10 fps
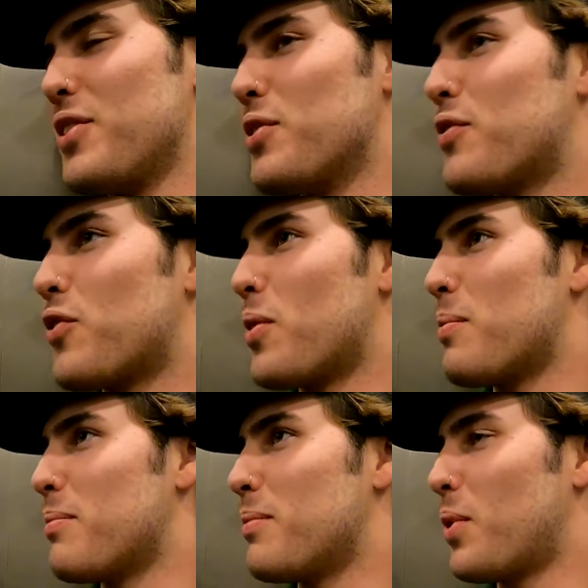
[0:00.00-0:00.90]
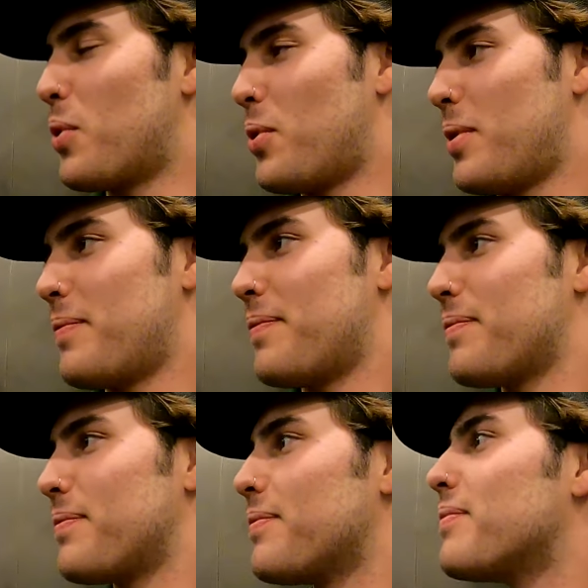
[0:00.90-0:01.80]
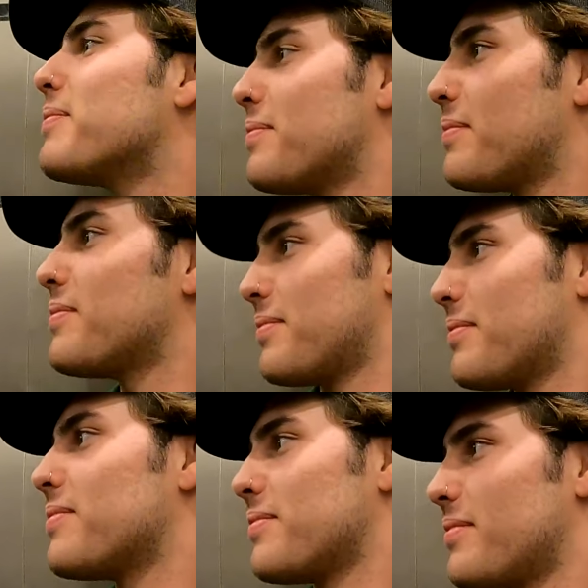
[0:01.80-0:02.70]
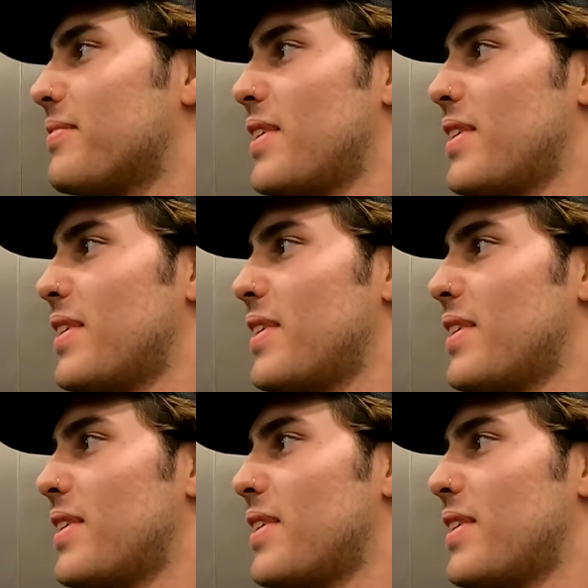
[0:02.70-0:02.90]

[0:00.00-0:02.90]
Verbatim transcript: You're from Lahore. Yeah, I'm also Lahore.